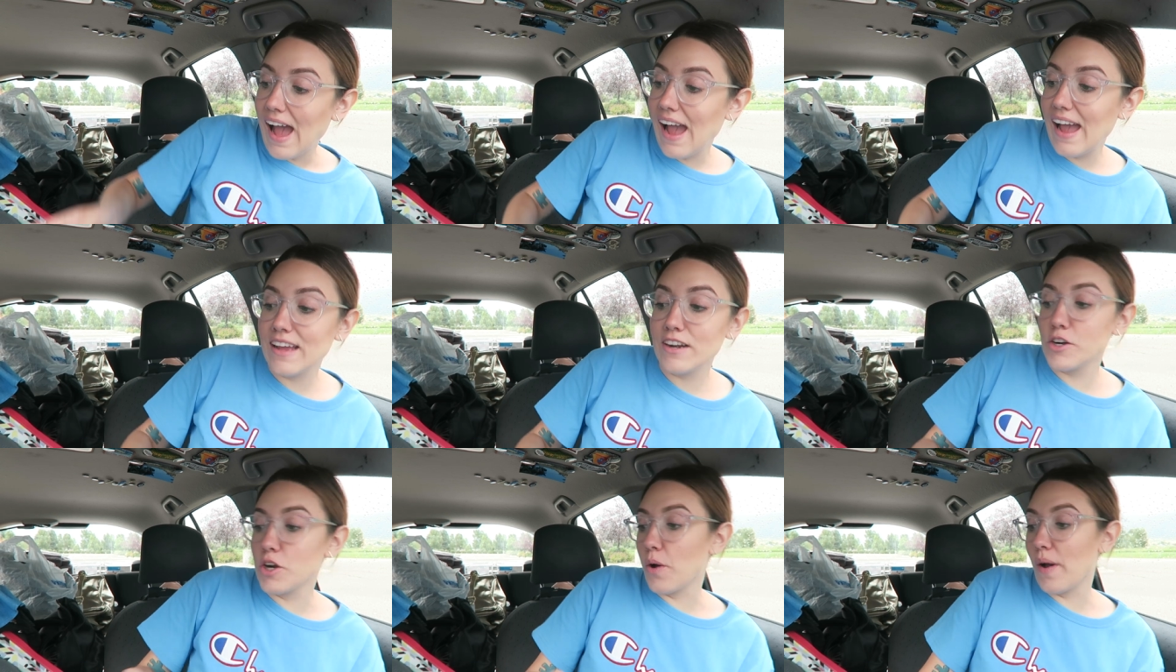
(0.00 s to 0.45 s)

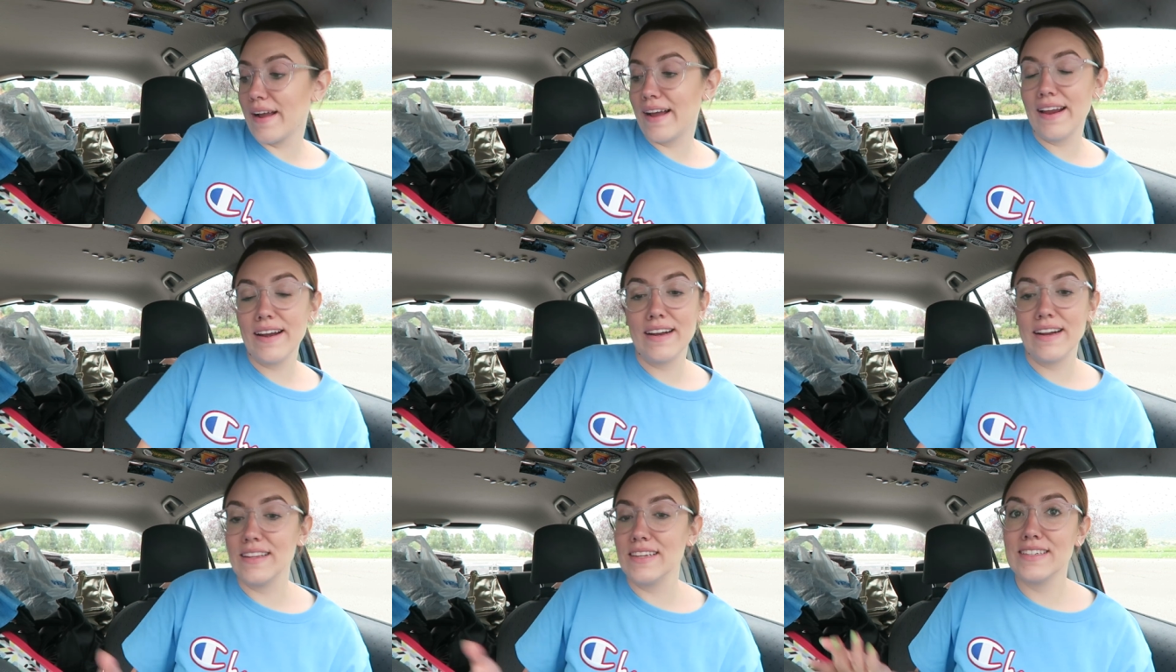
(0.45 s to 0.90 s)
I don't know, I
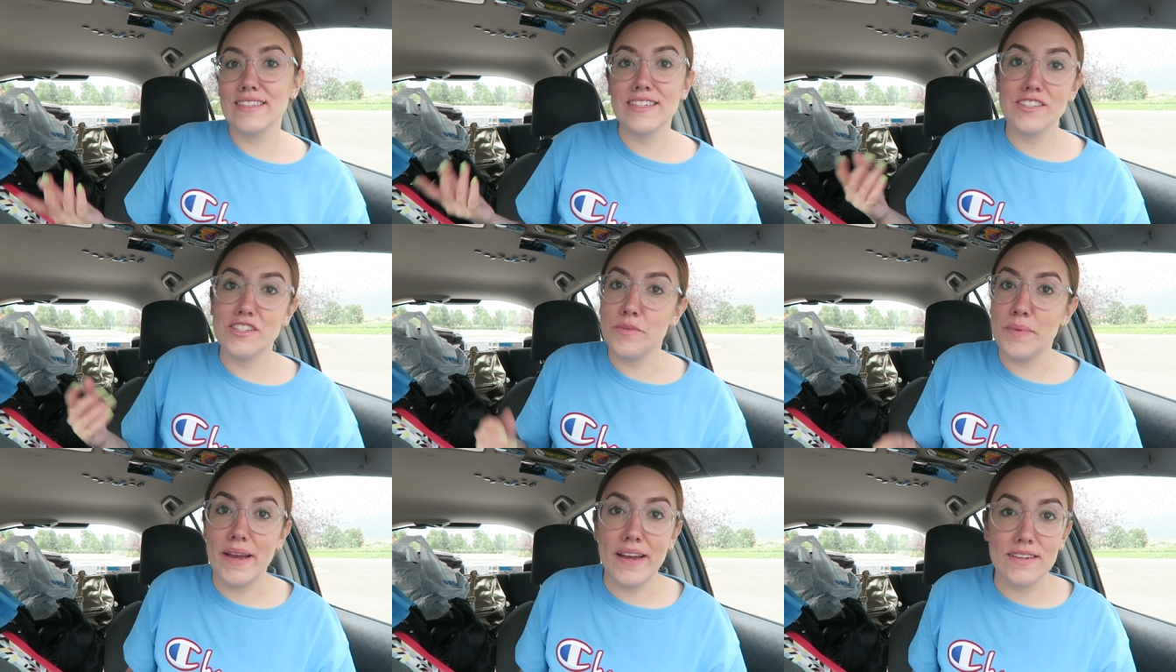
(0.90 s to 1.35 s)
got it at like
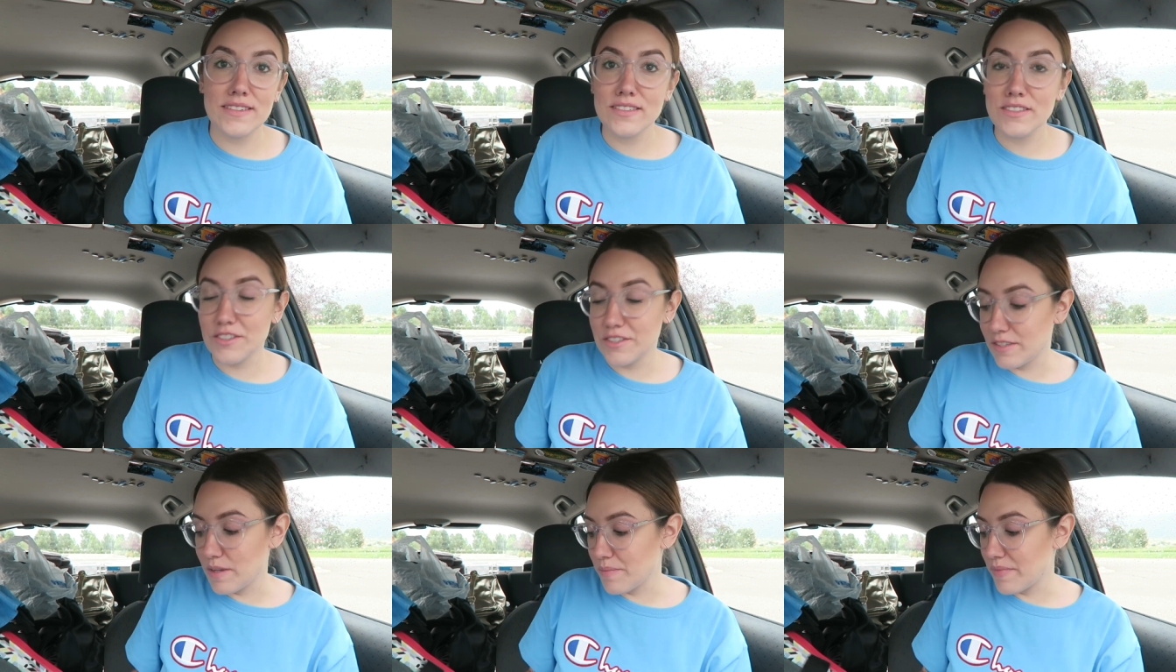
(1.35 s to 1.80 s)
TJ
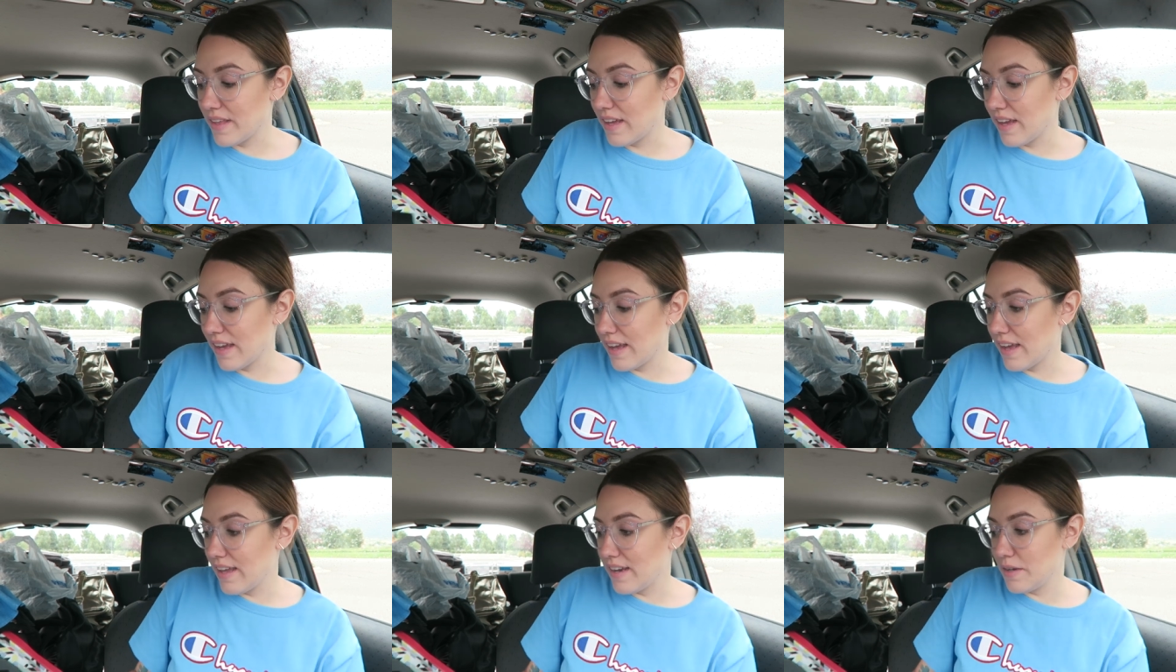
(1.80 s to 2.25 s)
Maxx or
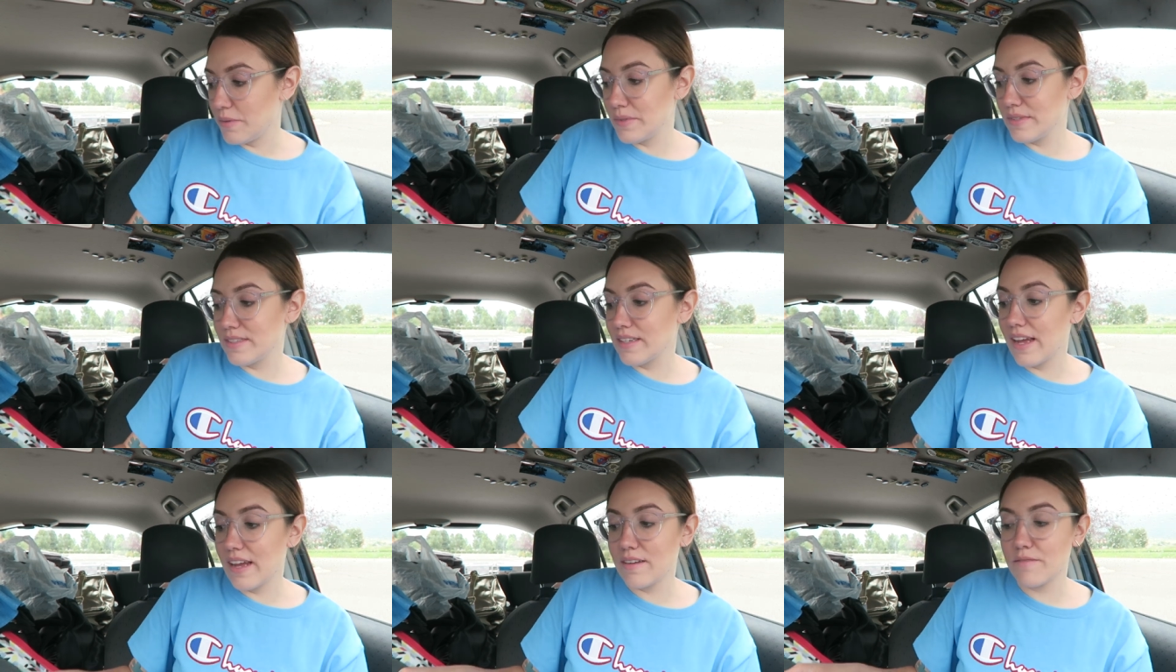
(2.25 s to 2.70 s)
something, and it
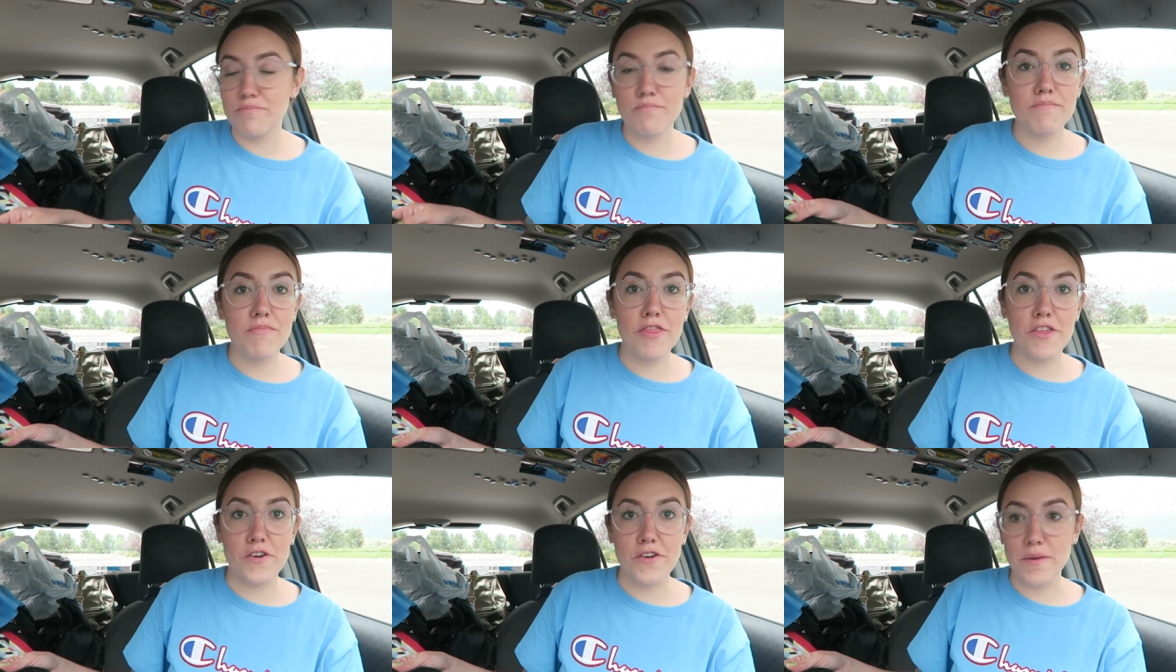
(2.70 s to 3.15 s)
was like
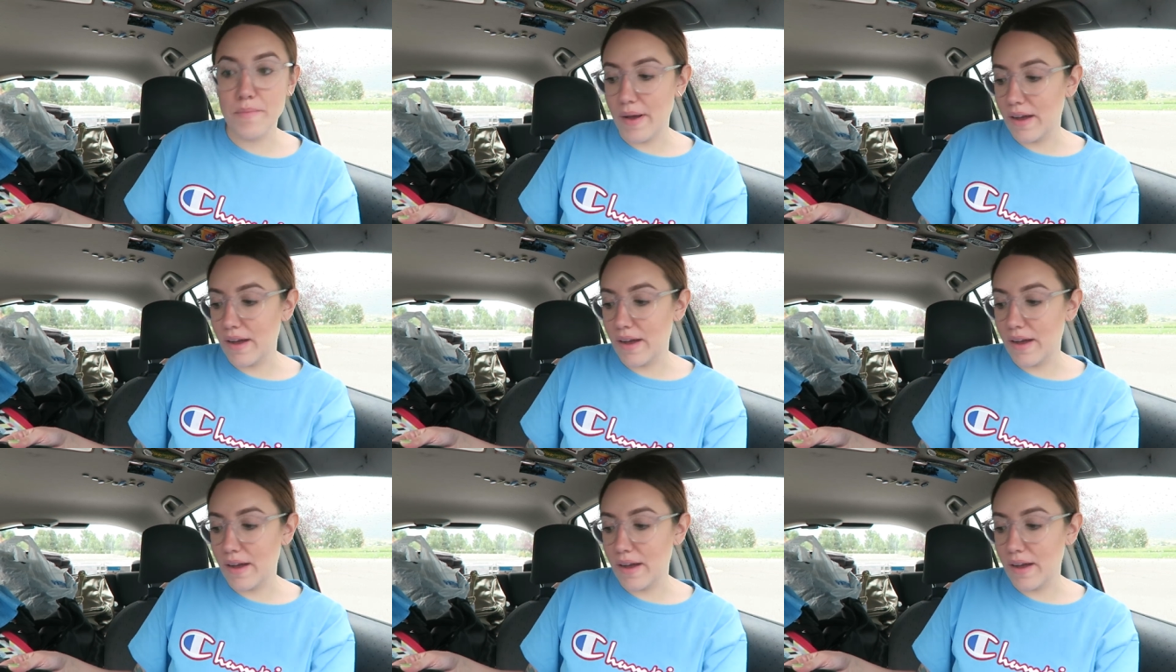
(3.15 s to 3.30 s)
30